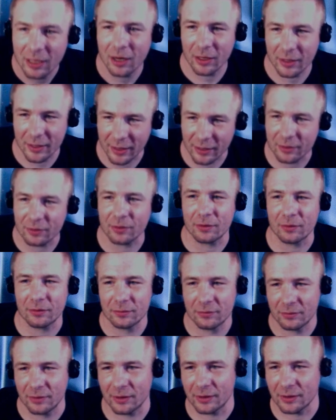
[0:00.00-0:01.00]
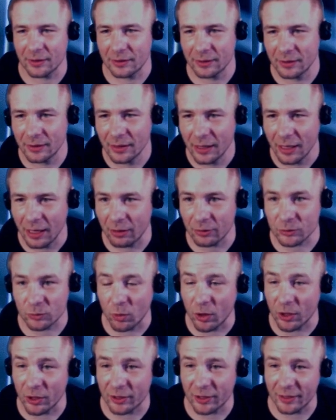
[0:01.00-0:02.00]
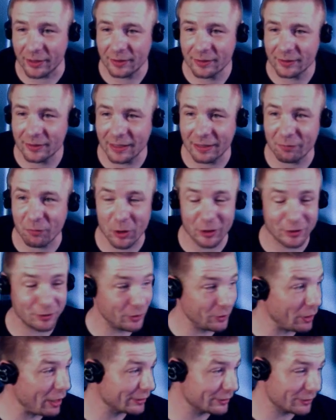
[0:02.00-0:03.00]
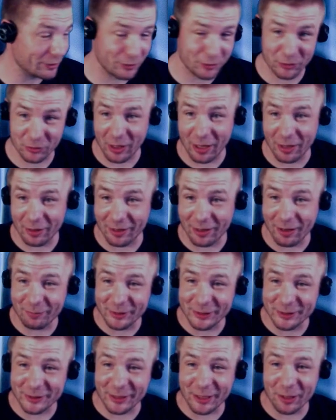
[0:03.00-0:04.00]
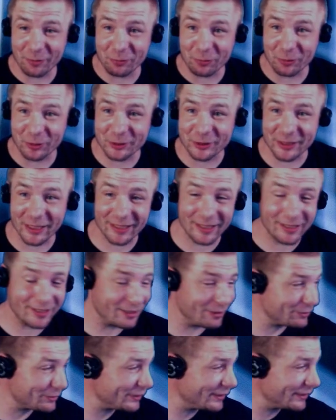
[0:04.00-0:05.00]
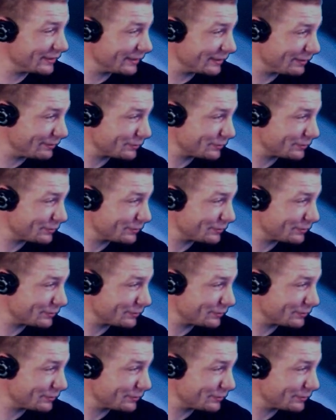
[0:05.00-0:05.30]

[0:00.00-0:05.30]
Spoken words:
okay. Cool. All right. I was wondering, because you actually got me scared for a second. I was thinking